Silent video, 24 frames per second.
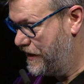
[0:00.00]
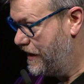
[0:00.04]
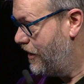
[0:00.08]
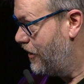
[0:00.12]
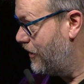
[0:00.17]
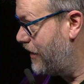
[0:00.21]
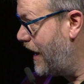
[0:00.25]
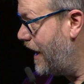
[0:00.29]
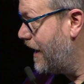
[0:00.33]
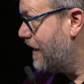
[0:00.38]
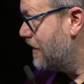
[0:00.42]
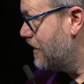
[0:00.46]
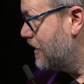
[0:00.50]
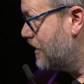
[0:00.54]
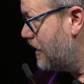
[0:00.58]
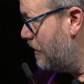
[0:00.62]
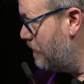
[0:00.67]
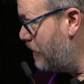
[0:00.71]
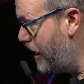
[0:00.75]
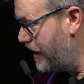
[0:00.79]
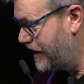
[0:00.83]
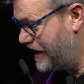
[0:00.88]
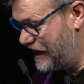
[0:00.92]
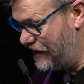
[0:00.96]
Okay, come
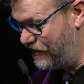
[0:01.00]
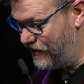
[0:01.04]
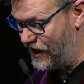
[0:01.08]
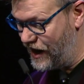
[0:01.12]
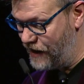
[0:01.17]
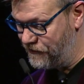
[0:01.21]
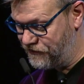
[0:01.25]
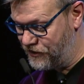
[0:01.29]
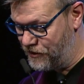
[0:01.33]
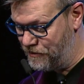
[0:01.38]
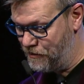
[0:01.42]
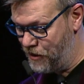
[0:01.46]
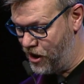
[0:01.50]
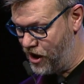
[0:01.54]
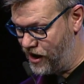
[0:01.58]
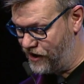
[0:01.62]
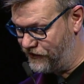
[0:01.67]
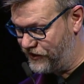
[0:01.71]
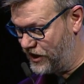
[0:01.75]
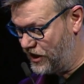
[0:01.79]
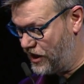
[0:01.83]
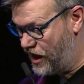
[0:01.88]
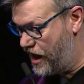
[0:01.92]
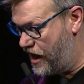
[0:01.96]
on, give it up for
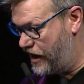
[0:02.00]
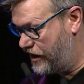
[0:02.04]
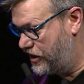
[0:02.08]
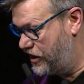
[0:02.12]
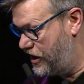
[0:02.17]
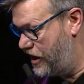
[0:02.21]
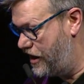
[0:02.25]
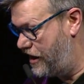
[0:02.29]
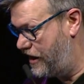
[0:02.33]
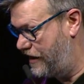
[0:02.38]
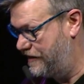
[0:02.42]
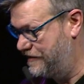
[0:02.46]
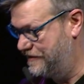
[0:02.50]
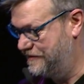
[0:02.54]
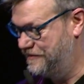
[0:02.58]
Marvin Laucher.